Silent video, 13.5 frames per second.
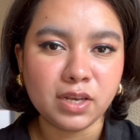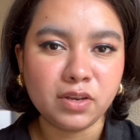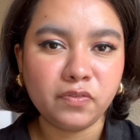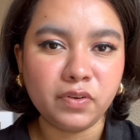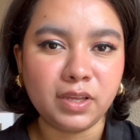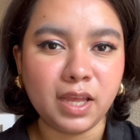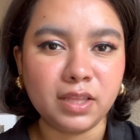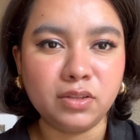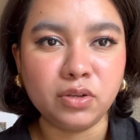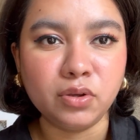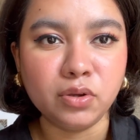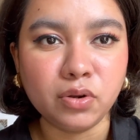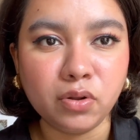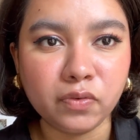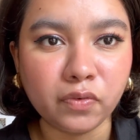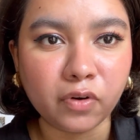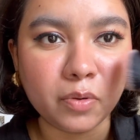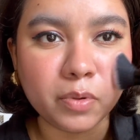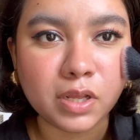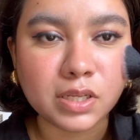to forget the good old
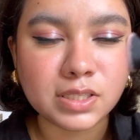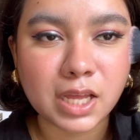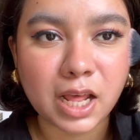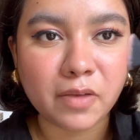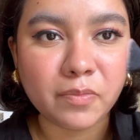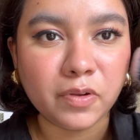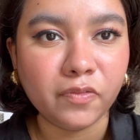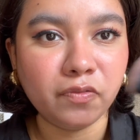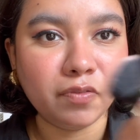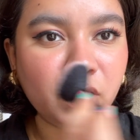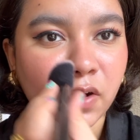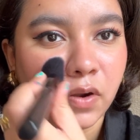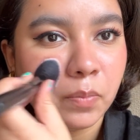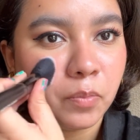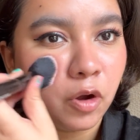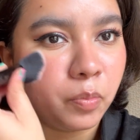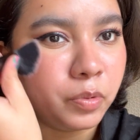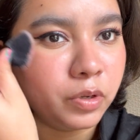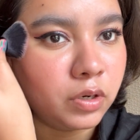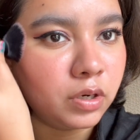formulas that have been very
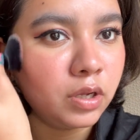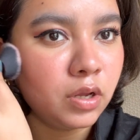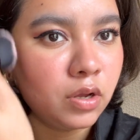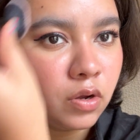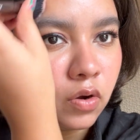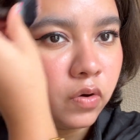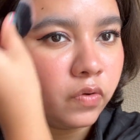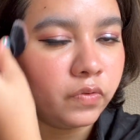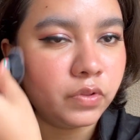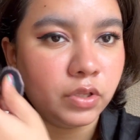popular over the